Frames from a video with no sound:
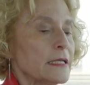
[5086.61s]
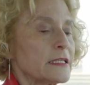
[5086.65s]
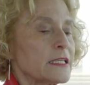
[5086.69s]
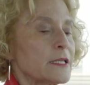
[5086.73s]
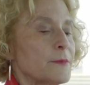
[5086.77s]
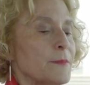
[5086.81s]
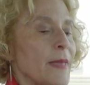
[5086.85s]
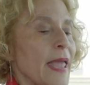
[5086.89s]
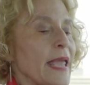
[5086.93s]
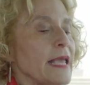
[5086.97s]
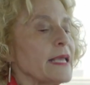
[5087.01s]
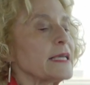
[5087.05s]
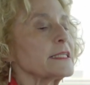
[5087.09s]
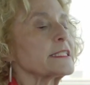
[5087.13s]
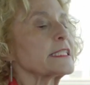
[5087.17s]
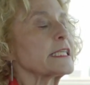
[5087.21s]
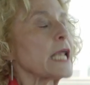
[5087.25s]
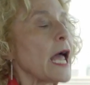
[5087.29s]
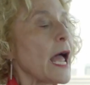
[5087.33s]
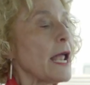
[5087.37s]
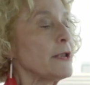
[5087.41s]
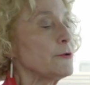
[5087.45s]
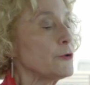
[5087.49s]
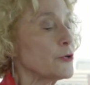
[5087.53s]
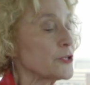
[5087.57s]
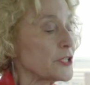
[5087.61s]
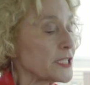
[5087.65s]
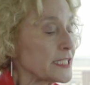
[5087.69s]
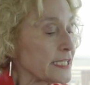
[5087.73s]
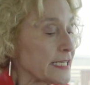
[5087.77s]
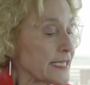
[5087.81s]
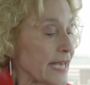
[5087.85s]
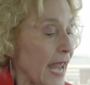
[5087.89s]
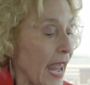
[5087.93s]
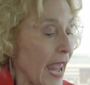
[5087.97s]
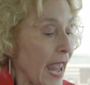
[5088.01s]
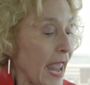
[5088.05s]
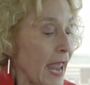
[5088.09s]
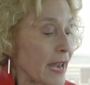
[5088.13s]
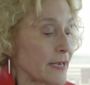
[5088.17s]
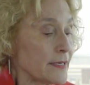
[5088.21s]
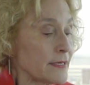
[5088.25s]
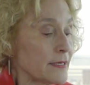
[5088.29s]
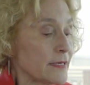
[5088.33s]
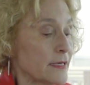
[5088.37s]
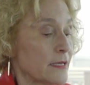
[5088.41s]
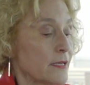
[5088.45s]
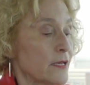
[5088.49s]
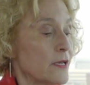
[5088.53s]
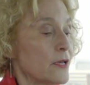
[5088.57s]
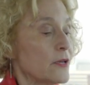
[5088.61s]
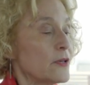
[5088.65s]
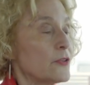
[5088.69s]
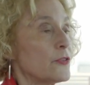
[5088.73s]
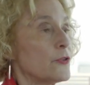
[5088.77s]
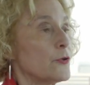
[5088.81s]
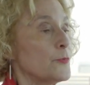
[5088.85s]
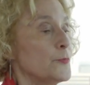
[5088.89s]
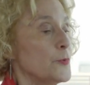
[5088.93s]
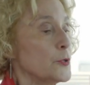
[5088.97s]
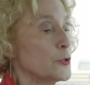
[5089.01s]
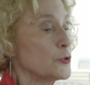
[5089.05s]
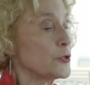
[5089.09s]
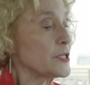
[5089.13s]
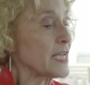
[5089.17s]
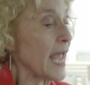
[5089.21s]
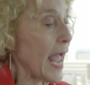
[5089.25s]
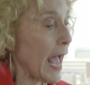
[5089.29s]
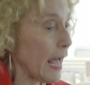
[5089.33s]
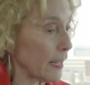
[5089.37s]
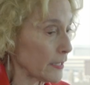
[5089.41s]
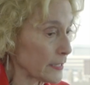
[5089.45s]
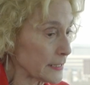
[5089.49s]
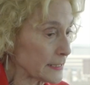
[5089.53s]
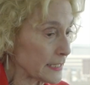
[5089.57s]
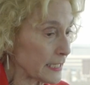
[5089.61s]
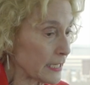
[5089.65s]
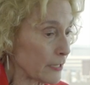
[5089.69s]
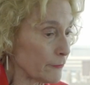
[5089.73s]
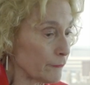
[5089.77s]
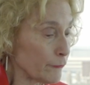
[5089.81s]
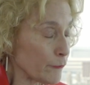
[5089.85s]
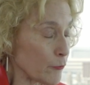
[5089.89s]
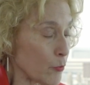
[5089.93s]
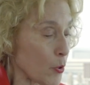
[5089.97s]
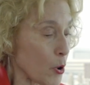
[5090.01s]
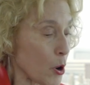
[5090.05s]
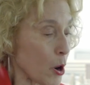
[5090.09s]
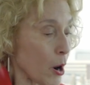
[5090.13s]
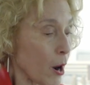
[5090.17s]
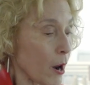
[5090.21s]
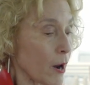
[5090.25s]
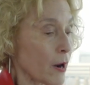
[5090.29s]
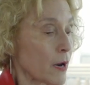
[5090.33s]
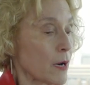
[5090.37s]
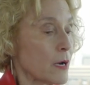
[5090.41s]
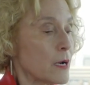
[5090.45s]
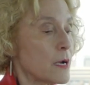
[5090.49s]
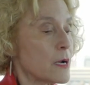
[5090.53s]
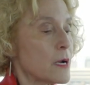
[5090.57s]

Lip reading: to make us understand the brutality of war,